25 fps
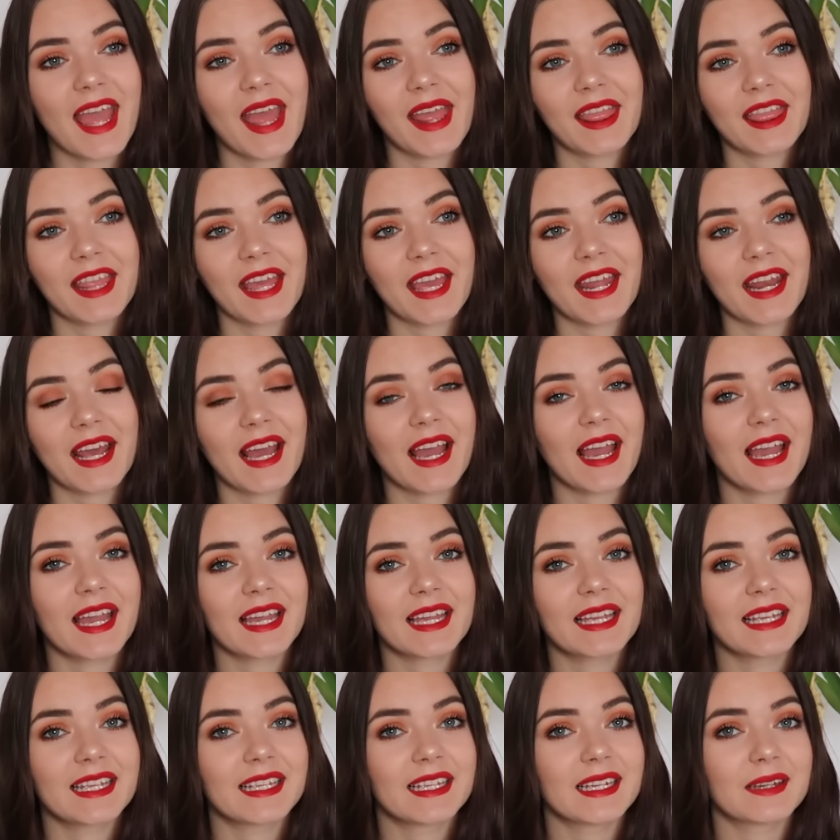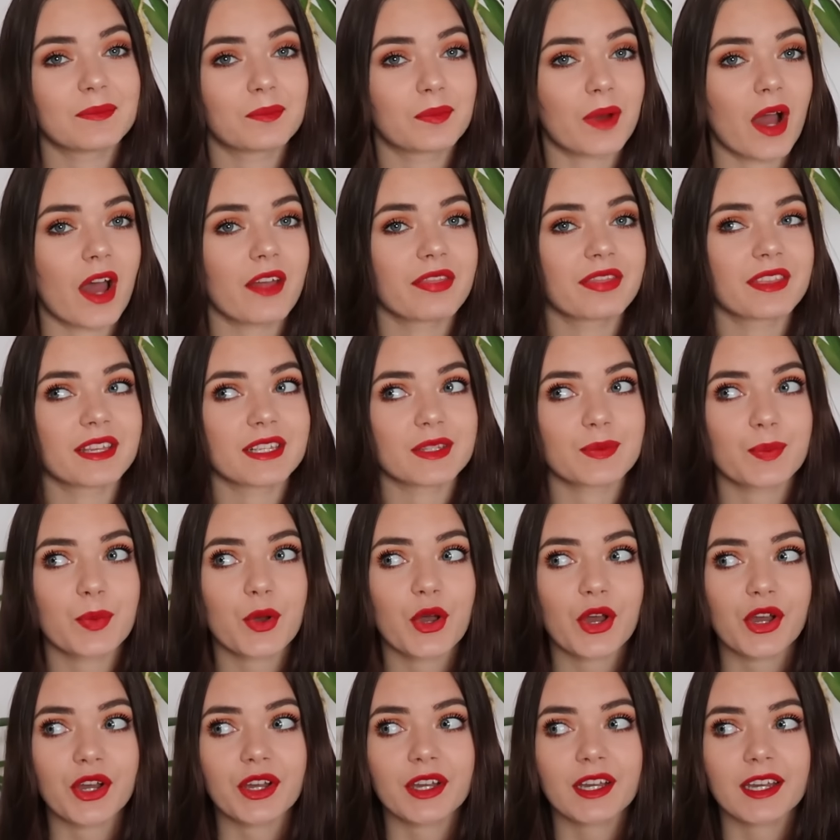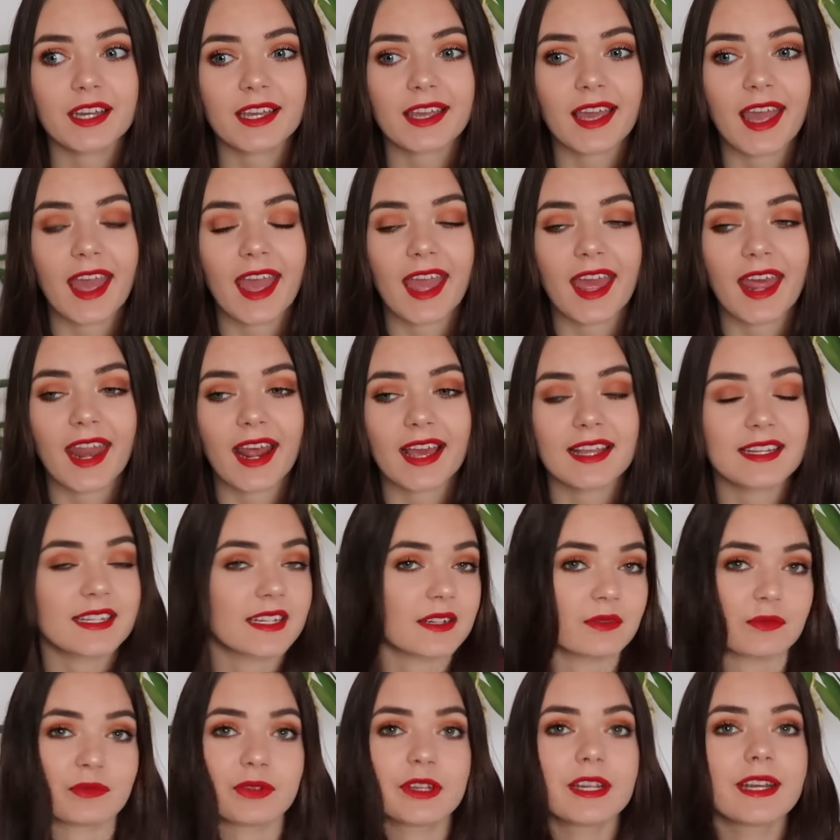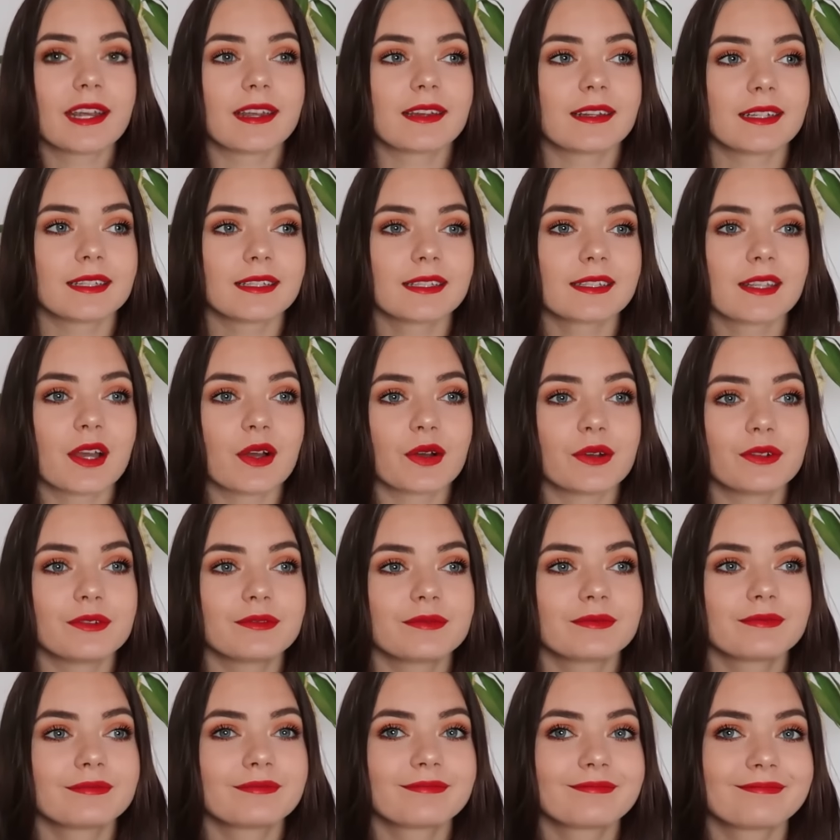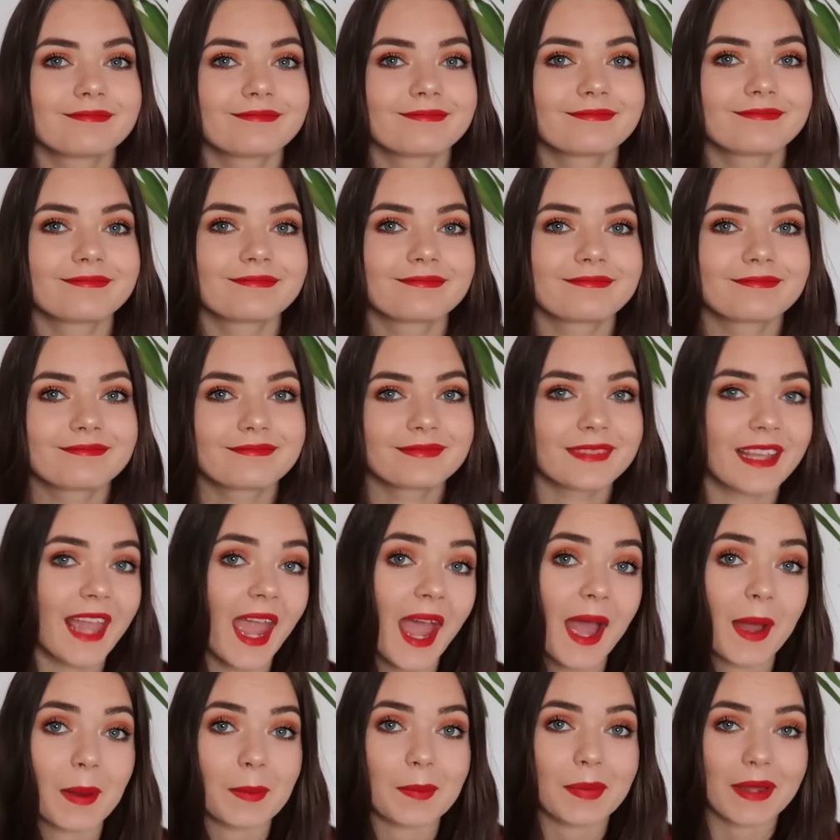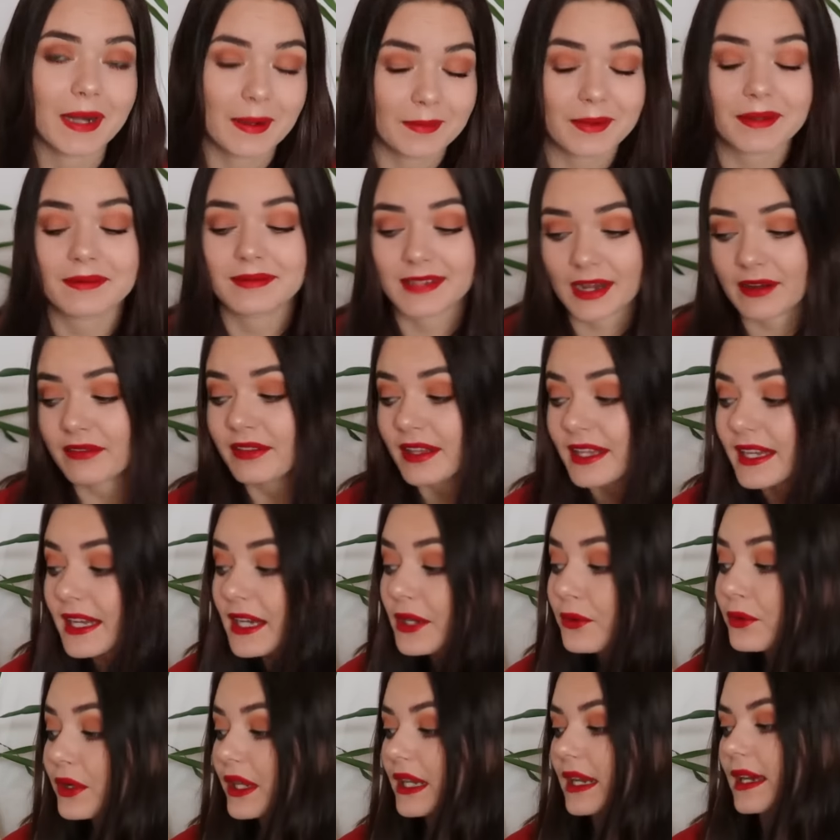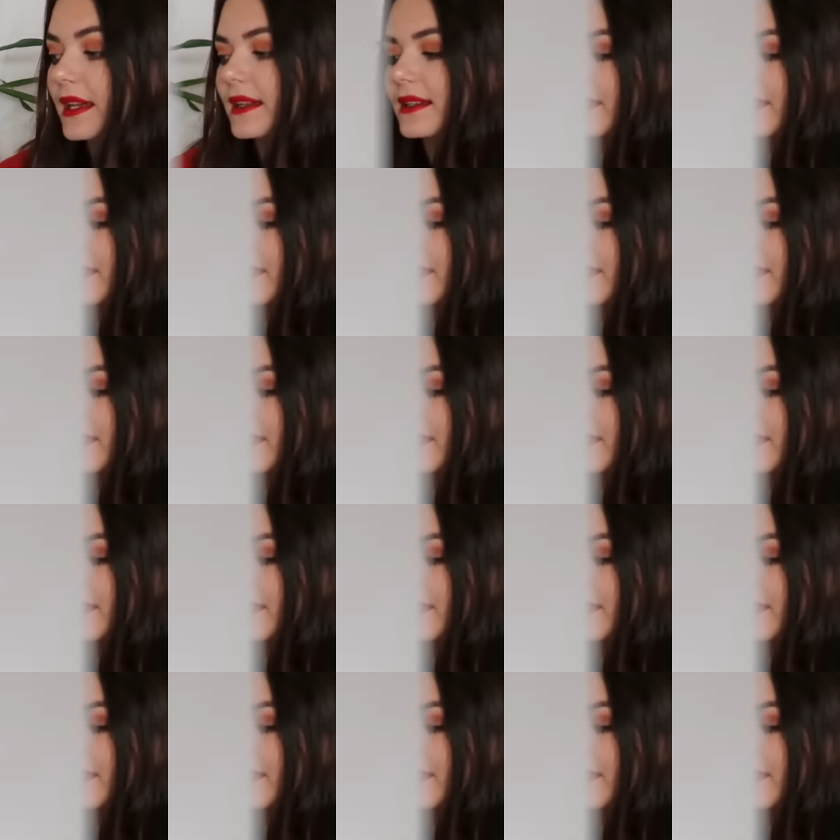And then I bought this book and I didn't read it. So yeah, but I'm definitely gonna read